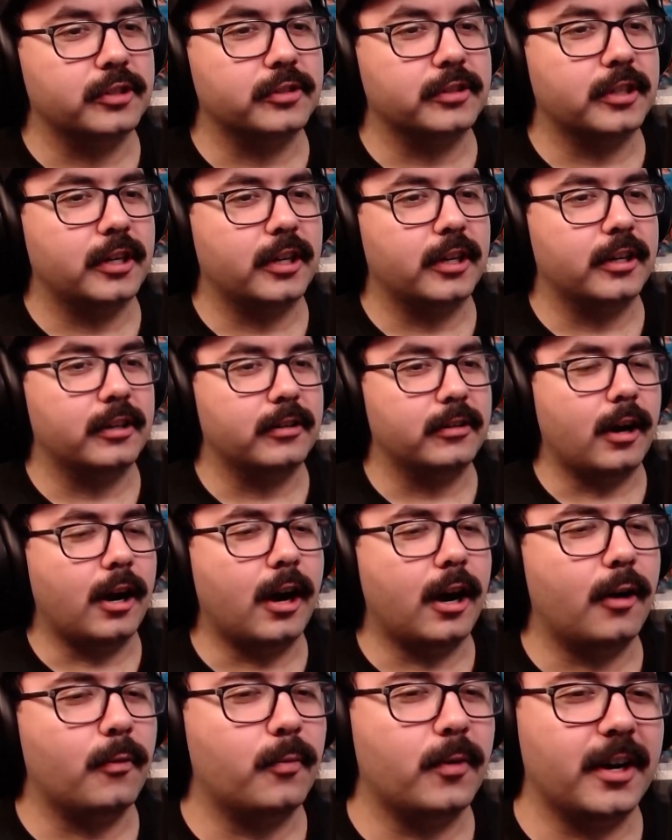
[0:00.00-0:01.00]
just
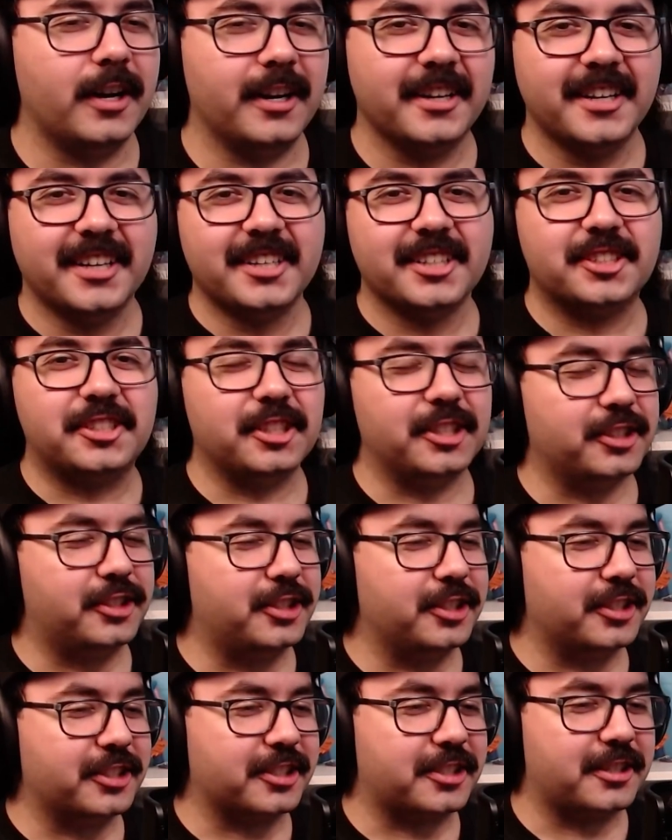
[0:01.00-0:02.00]

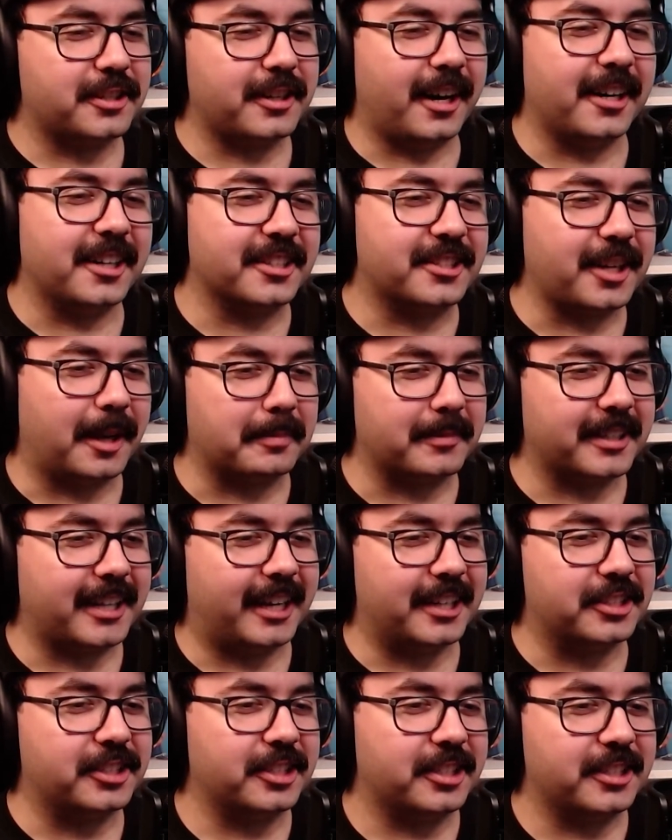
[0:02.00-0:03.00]
karate chopped the
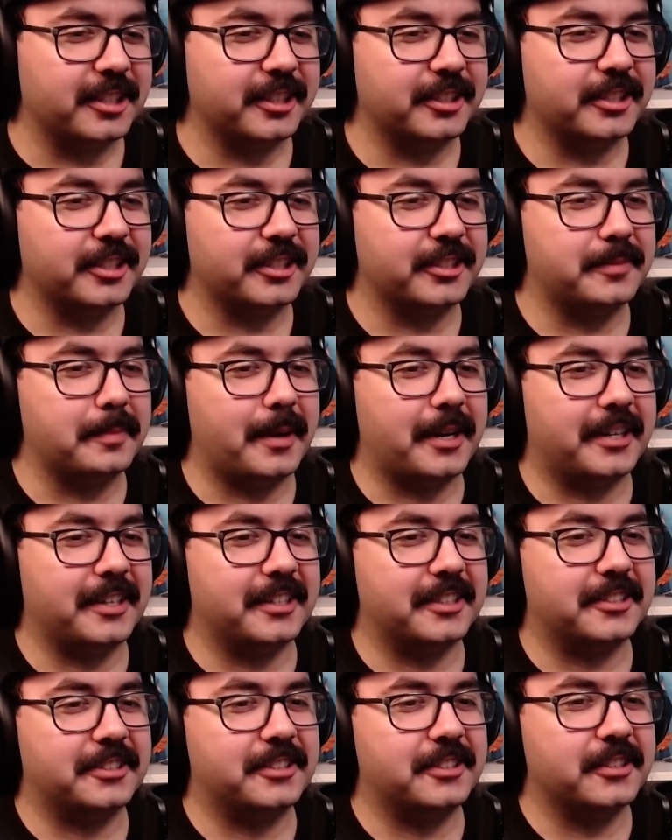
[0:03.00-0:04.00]
guy. She could just make an
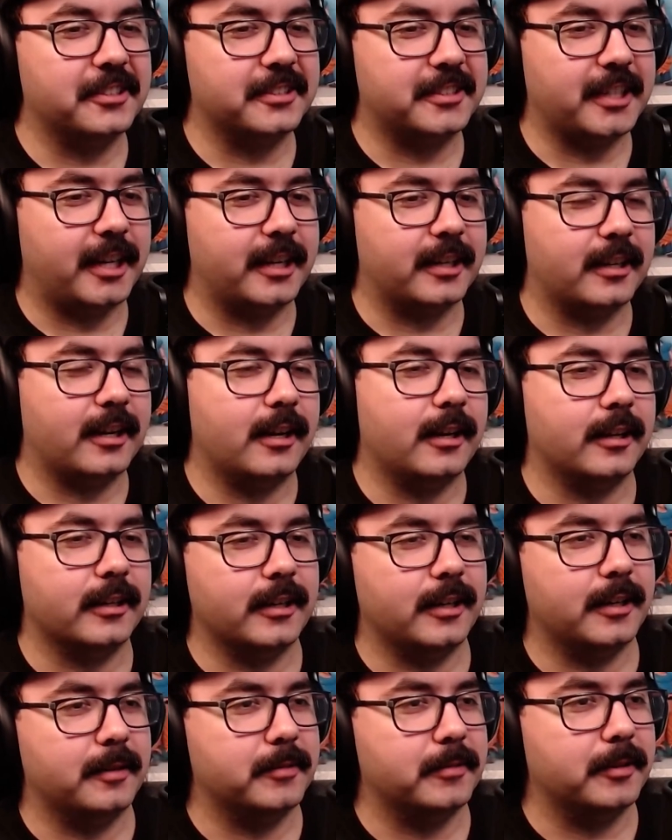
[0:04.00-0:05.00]
excuse like, oh
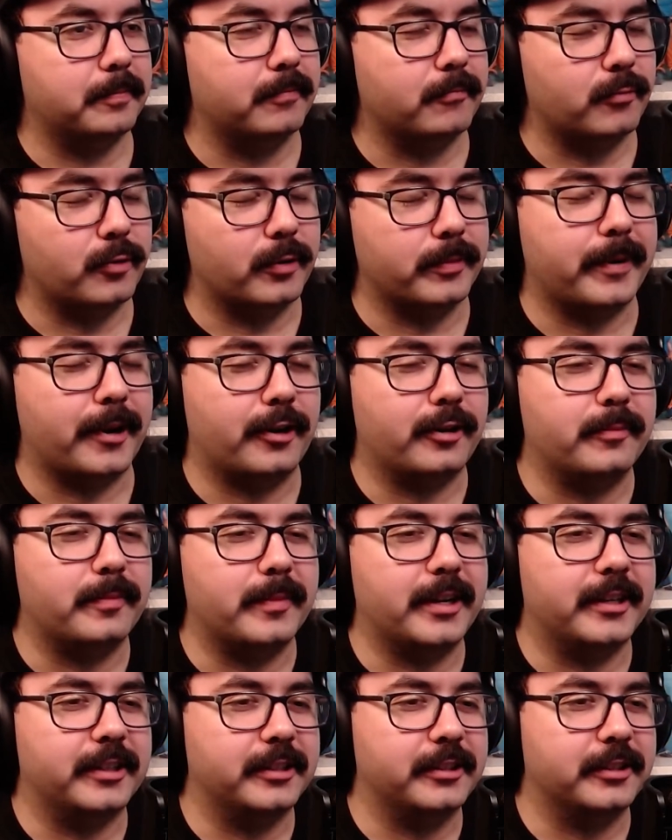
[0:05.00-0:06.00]
yeah, I'm the
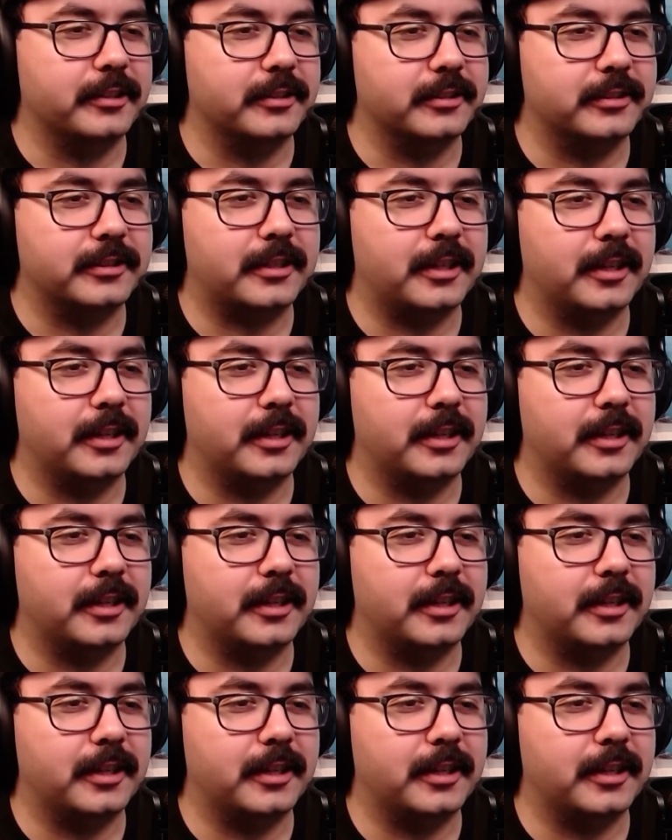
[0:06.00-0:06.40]
repairman in this